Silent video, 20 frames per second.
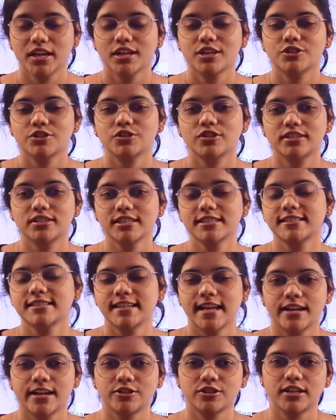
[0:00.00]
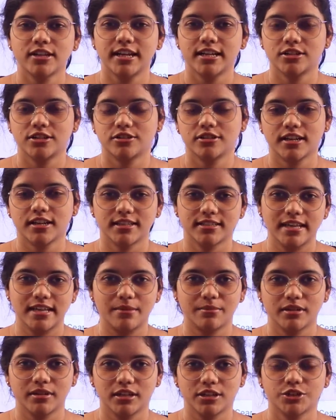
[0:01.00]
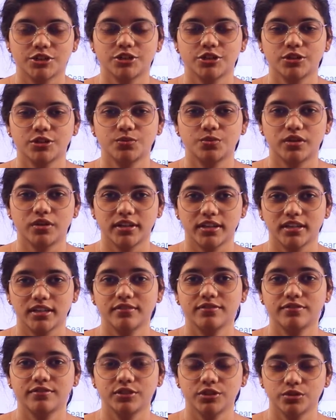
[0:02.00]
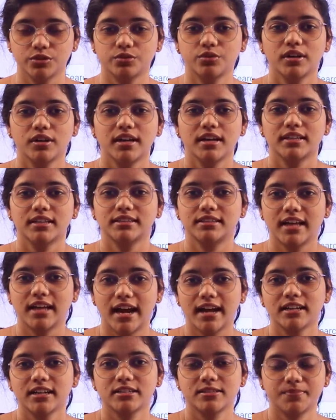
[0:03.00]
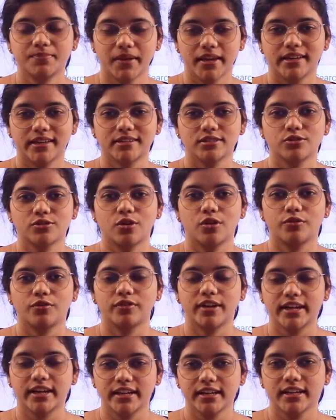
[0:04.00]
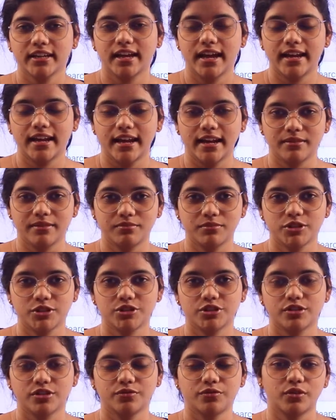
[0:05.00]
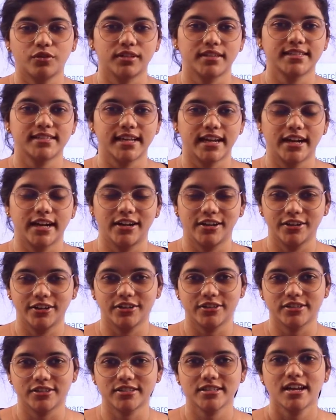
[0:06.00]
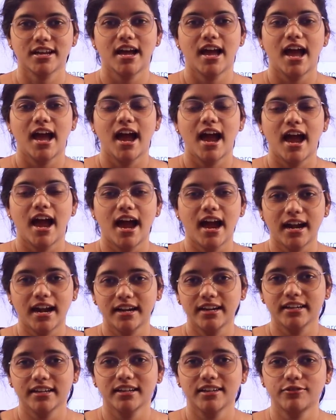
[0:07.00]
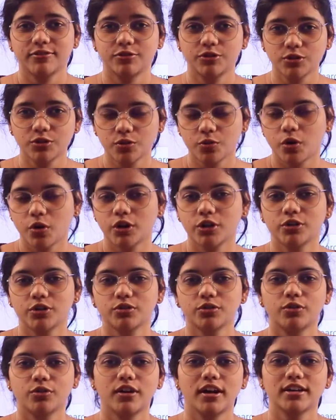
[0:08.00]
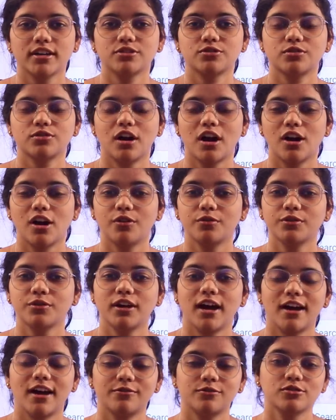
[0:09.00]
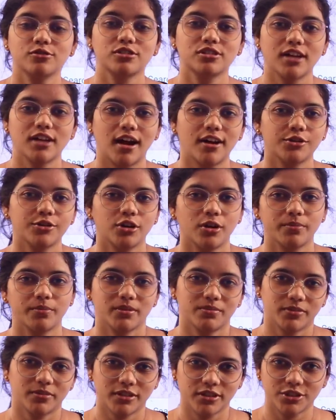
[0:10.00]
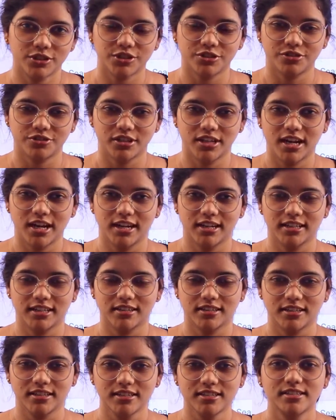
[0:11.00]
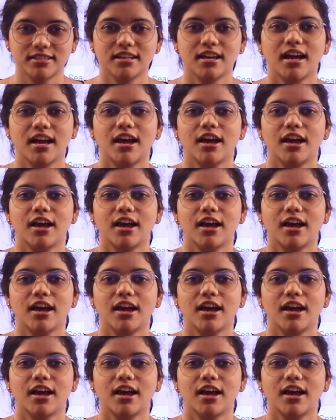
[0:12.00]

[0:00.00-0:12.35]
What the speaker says: So this lateral entry examination would give you that space of getting an admission for the second years. And if you want to know as to how you have to start your preparation regarding this,